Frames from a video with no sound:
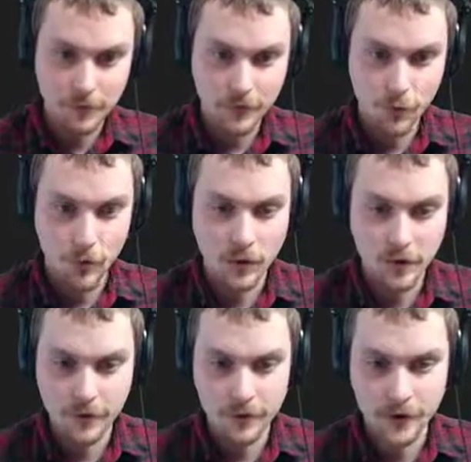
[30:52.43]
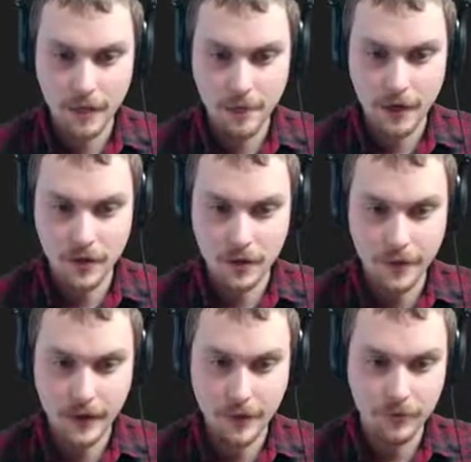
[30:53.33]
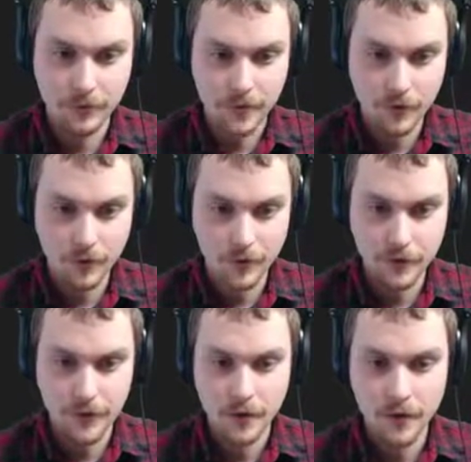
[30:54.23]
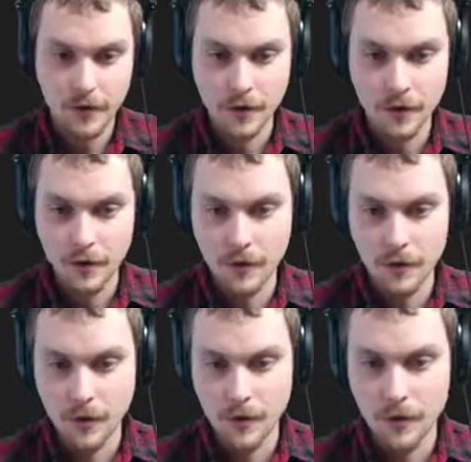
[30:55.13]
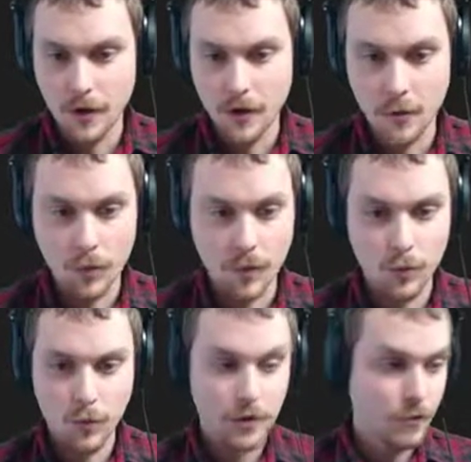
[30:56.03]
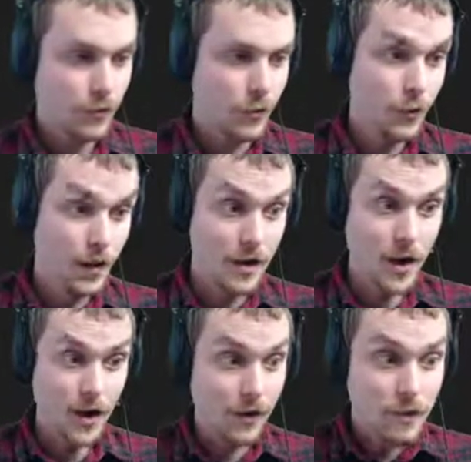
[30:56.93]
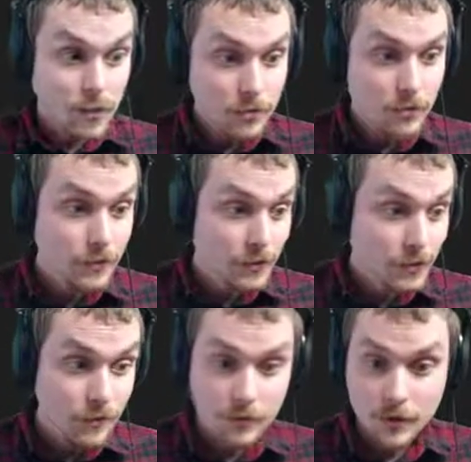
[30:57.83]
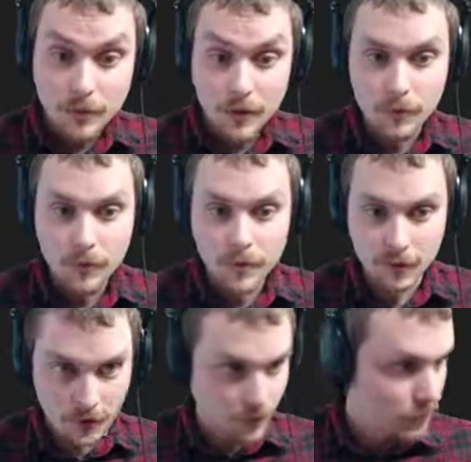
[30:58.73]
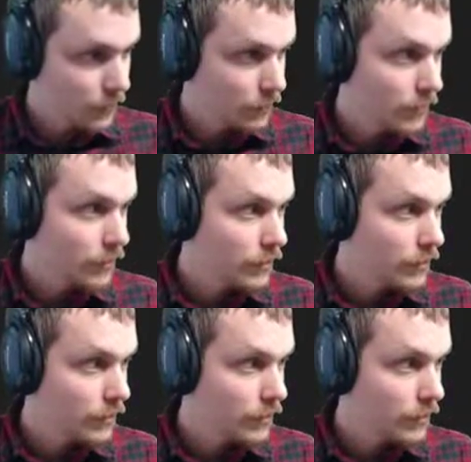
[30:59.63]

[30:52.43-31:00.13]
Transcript: So while the app key and the app secret uh, will work for you right now, as soon as I know the stream, I will be deleting those.